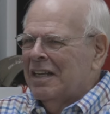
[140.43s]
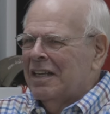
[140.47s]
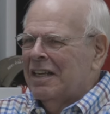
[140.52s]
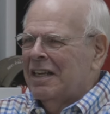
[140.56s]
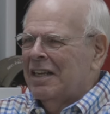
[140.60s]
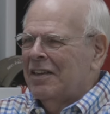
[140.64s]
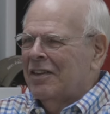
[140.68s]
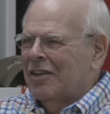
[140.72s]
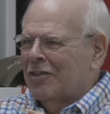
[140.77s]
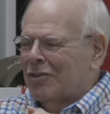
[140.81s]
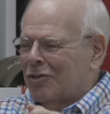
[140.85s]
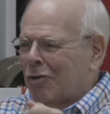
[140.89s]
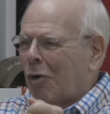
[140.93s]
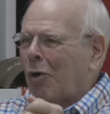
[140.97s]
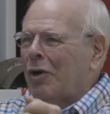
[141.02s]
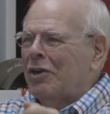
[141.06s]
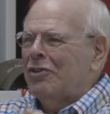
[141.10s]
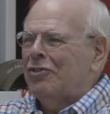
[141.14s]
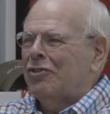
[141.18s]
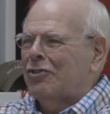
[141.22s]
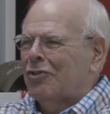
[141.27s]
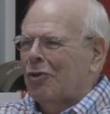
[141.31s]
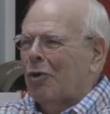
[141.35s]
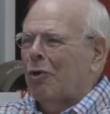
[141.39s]
in the
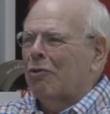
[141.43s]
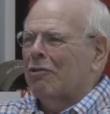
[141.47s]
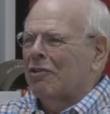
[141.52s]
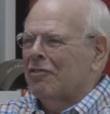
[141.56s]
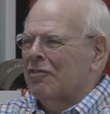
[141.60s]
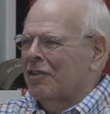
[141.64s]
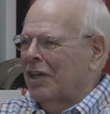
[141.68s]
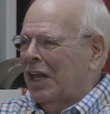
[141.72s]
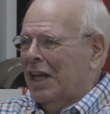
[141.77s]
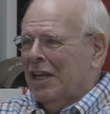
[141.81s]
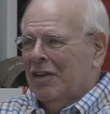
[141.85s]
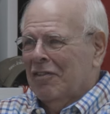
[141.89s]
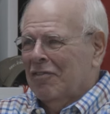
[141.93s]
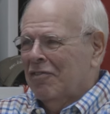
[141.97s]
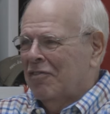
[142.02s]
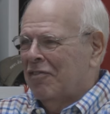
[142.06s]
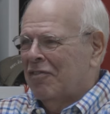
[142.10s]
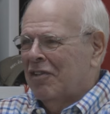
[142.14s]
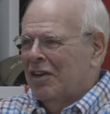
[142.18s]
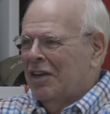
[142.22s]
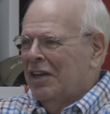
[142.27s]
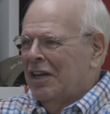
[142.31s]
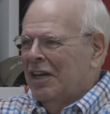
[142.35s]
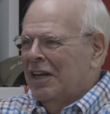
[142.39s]
toy store of
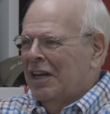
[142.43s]
life.